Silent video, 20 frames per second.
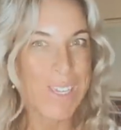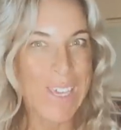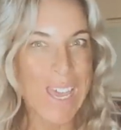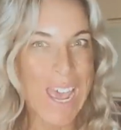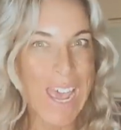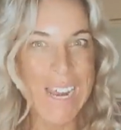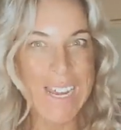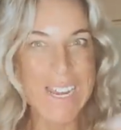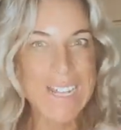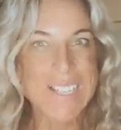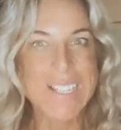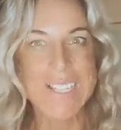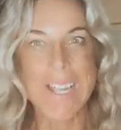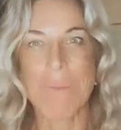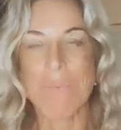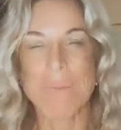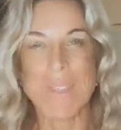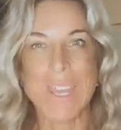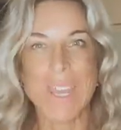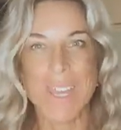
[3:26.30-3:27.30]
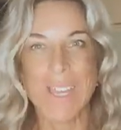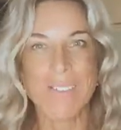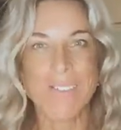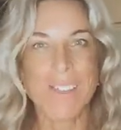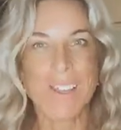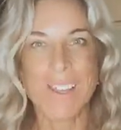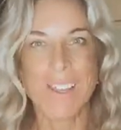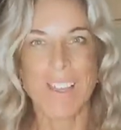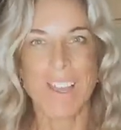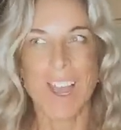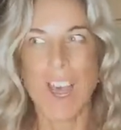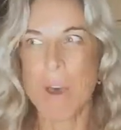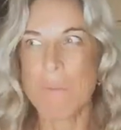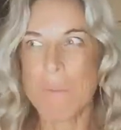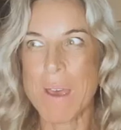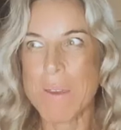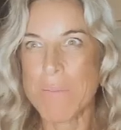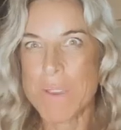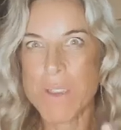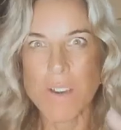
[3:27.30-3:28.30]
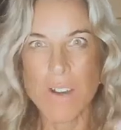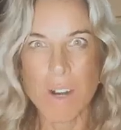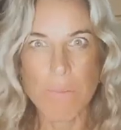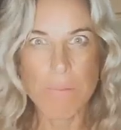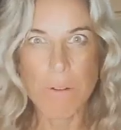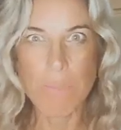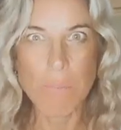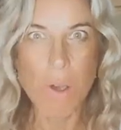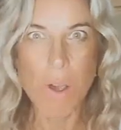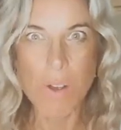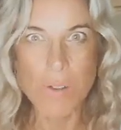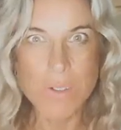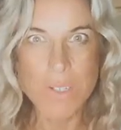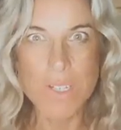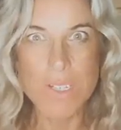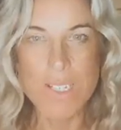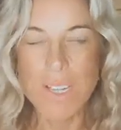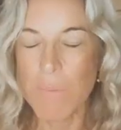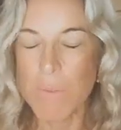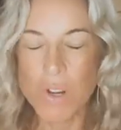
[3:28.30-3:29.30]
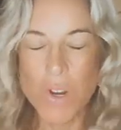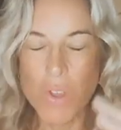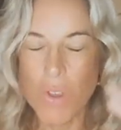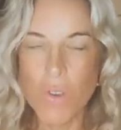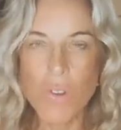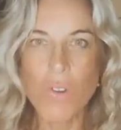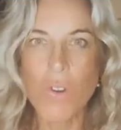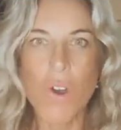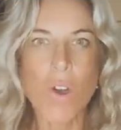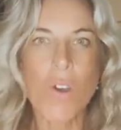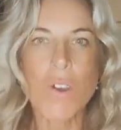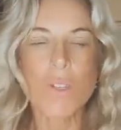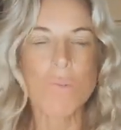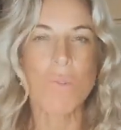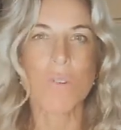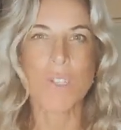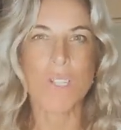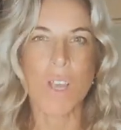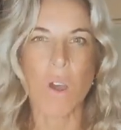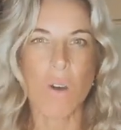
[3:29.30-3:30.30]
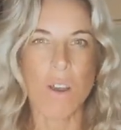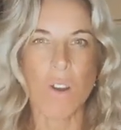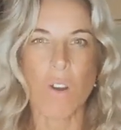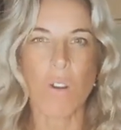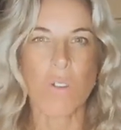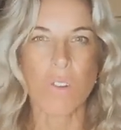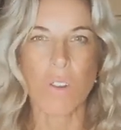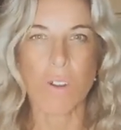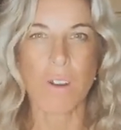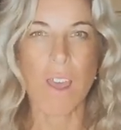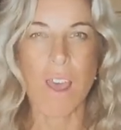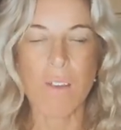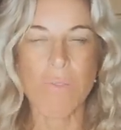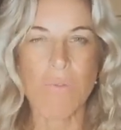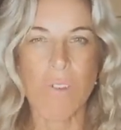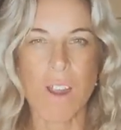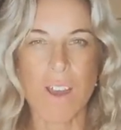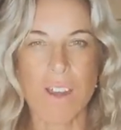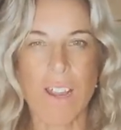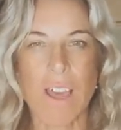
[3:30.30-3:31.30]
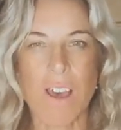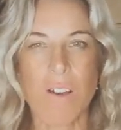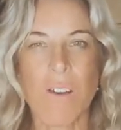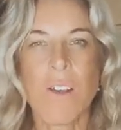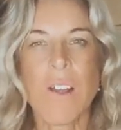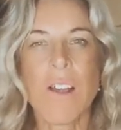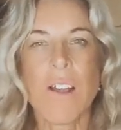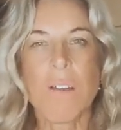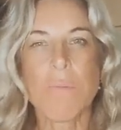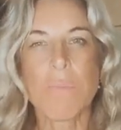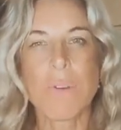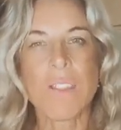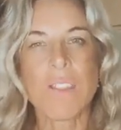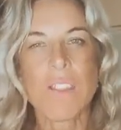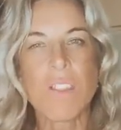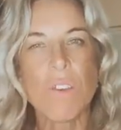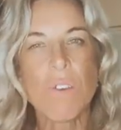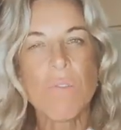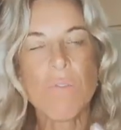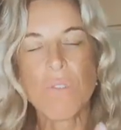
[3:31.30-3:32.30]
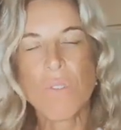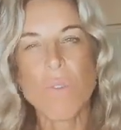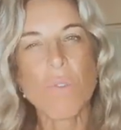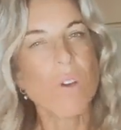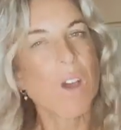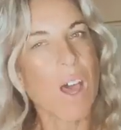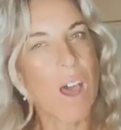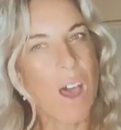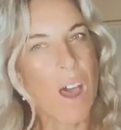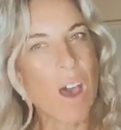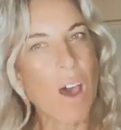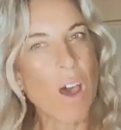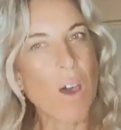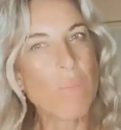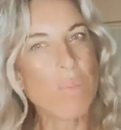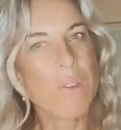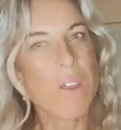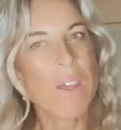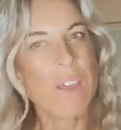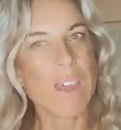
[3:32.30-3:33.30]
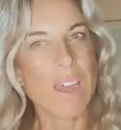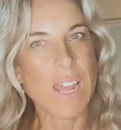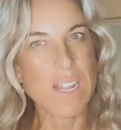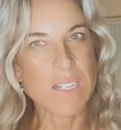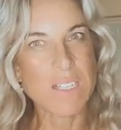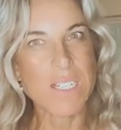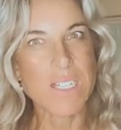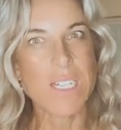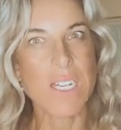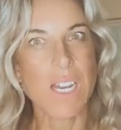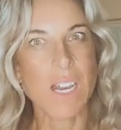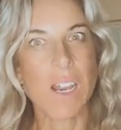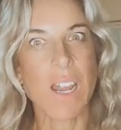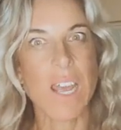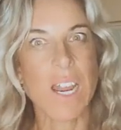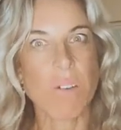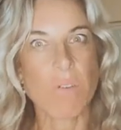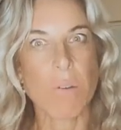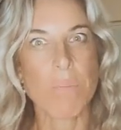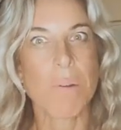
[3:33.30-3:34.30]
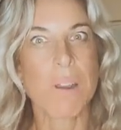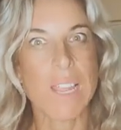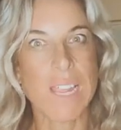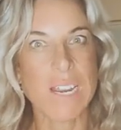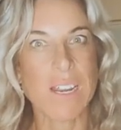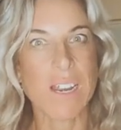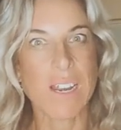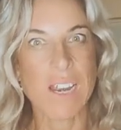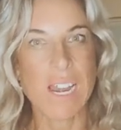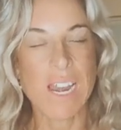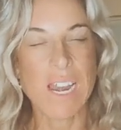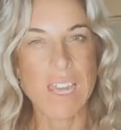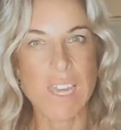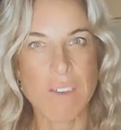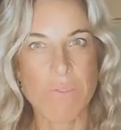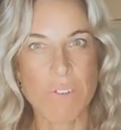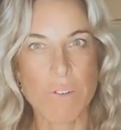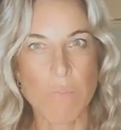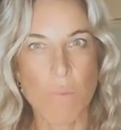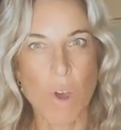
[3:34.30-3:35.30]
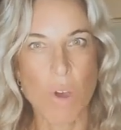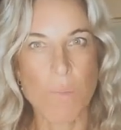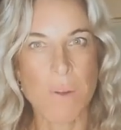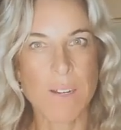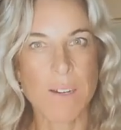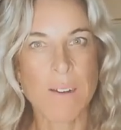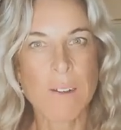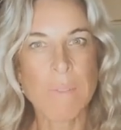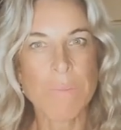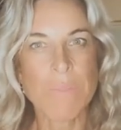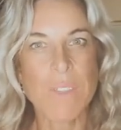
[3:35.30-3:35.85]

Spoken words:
gaining something, maybe you're going to propose to someone, who knows what's going on in your life right now, but that you feel calm and still and replete in any given moment.